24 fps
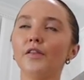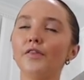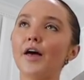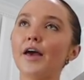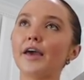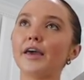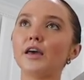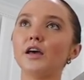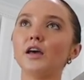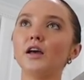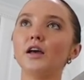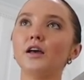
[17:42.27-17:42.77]

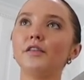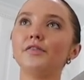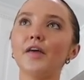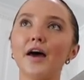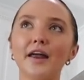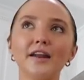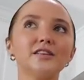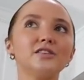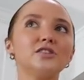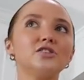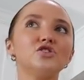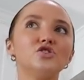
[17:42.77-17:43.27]
Like
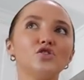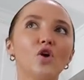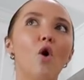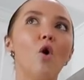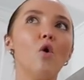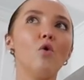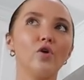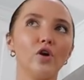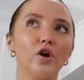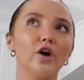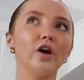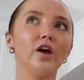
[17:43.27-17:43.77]
that is
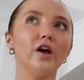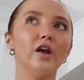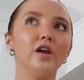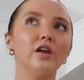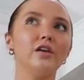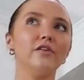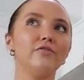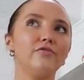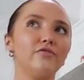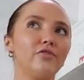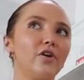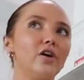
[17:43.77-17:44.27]
so mm-hmm.
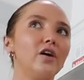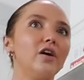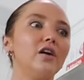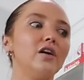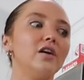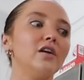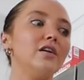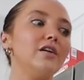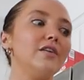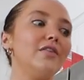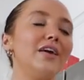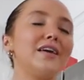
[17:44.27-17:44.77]
good
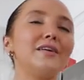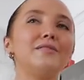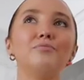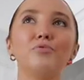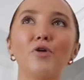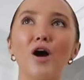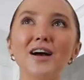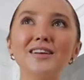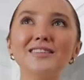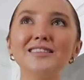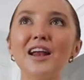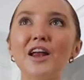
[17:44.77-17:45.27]
for like
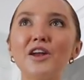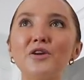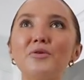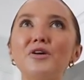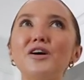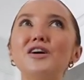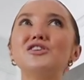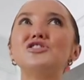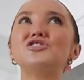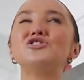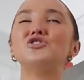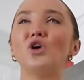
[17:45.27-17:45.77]
bras and
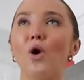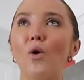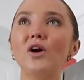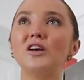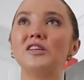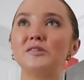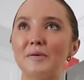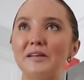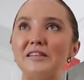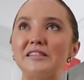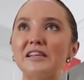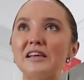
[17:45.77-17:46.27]
underwear are so
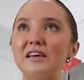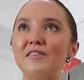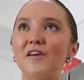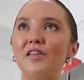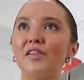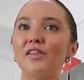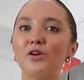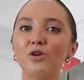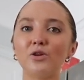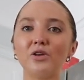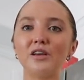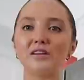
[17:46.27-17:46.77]
expensive.
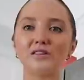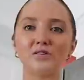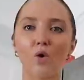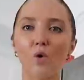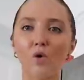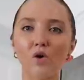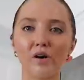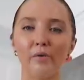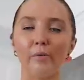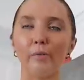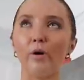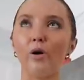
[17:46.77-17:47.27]
It literally is
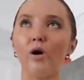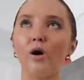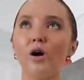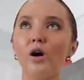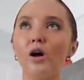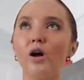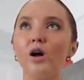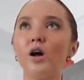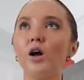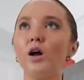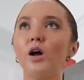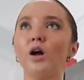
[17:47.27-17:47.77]

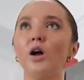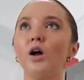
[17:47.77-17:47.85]
horrible.